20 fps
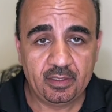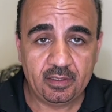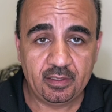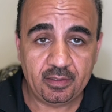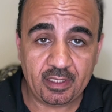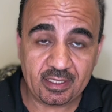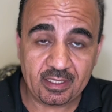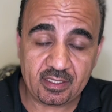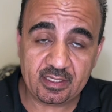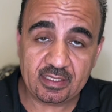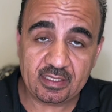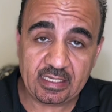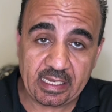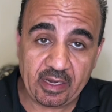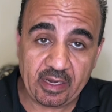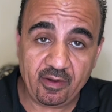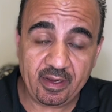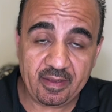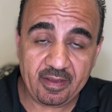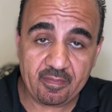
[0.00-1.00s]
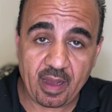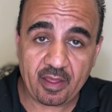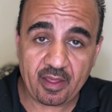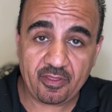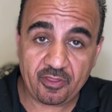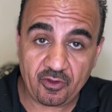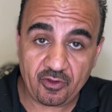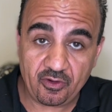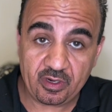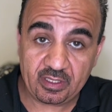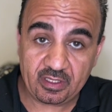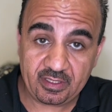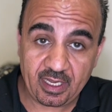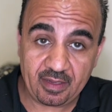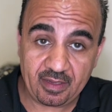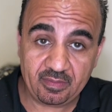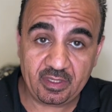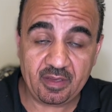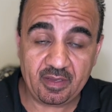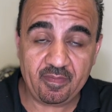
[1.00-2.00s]
This is literally my third
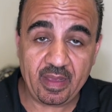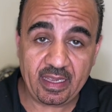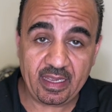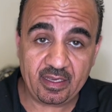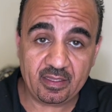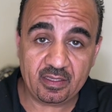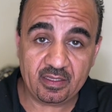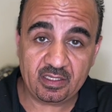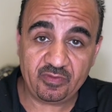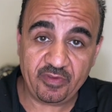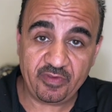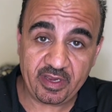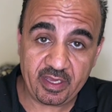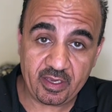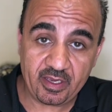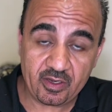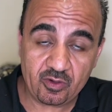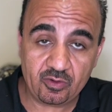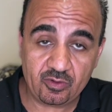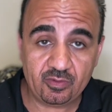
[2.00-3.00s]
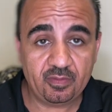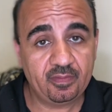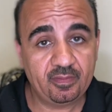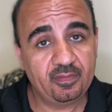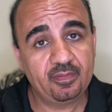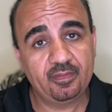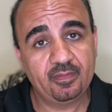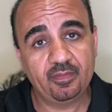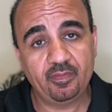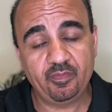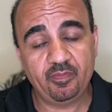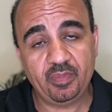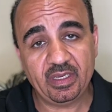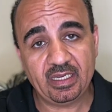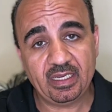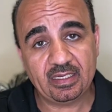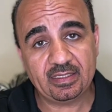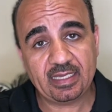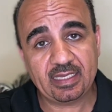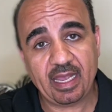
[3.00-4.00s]
attempt in making this video
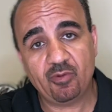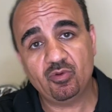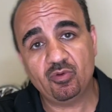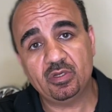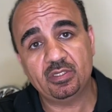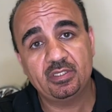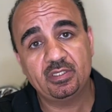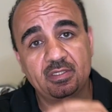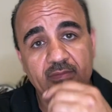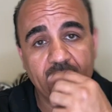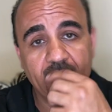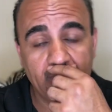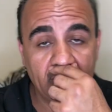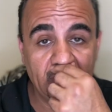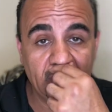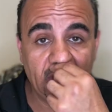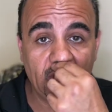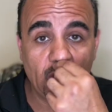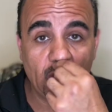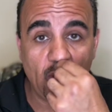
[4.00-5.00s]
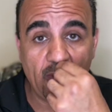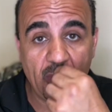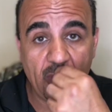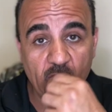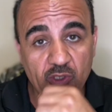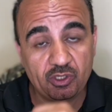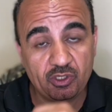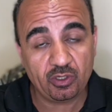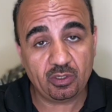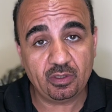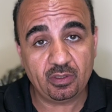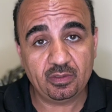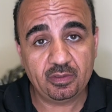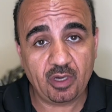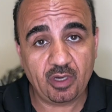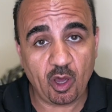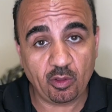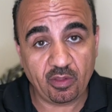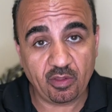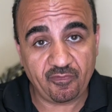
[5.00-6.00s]
because I was so emotional
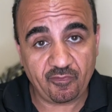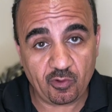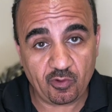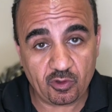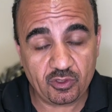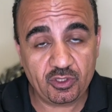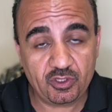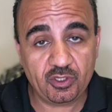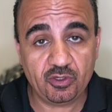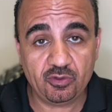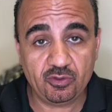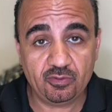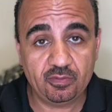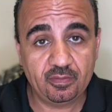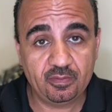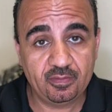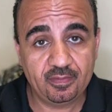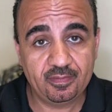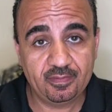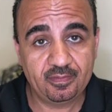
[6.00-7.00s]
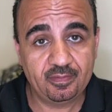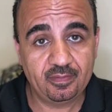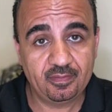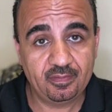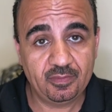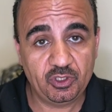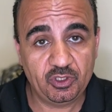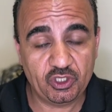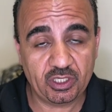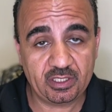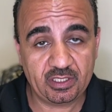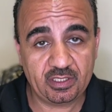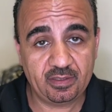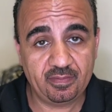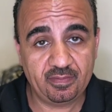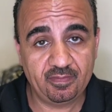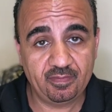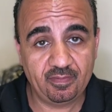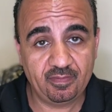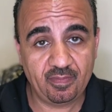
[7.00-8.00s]
on the first two, just
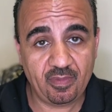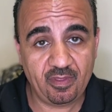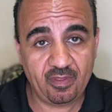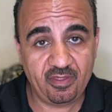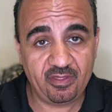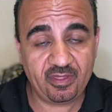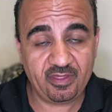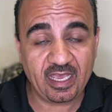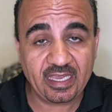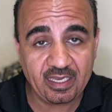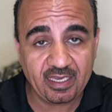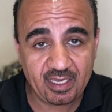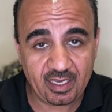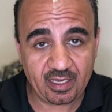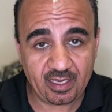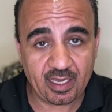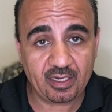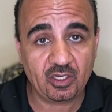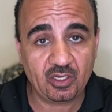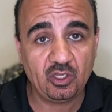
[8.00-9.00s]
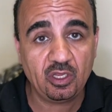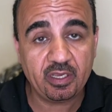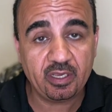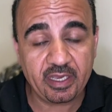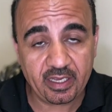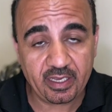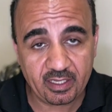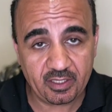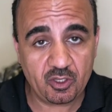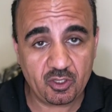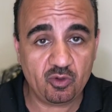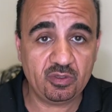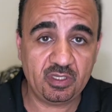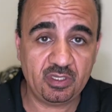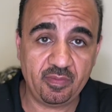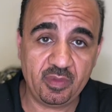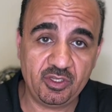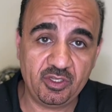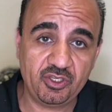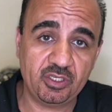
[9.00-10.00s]
thinking and looking at those
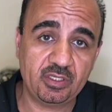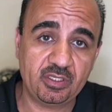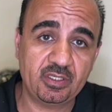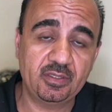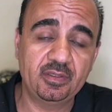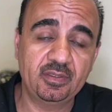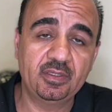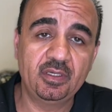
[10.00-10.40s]
images.